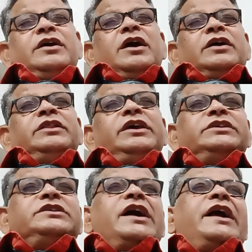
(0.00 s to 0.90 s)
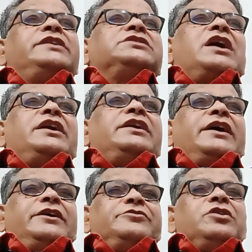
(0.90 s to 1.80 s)
These guides
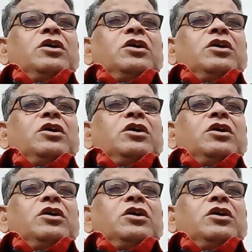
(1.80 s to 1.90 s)
contain